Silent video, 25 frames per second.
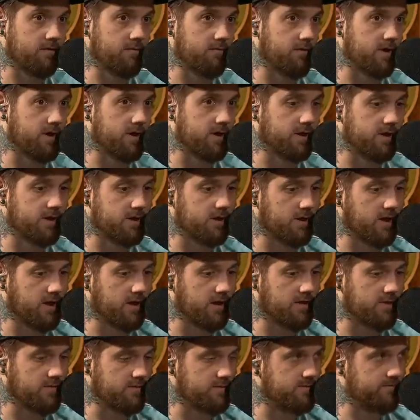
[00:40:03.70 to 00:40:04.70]
really.
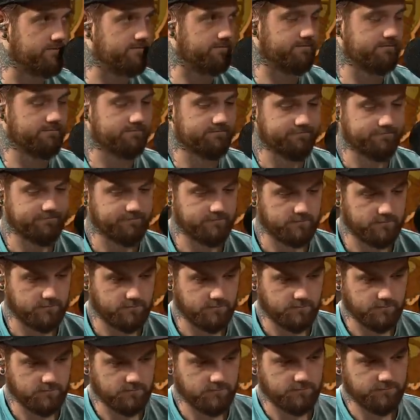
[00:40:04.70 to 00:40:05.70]
Agreed. uh,
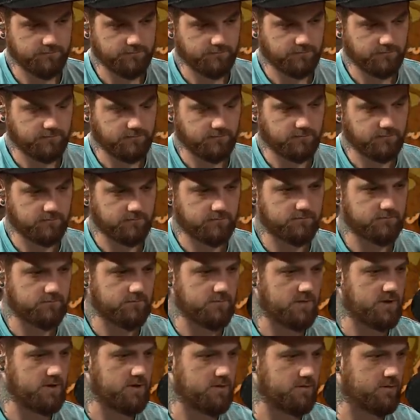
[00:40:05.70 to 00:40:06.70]
Mark Ingram.
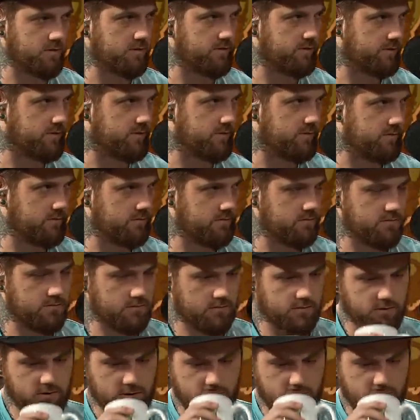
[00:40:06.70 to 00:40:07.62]
You this can... is the hardest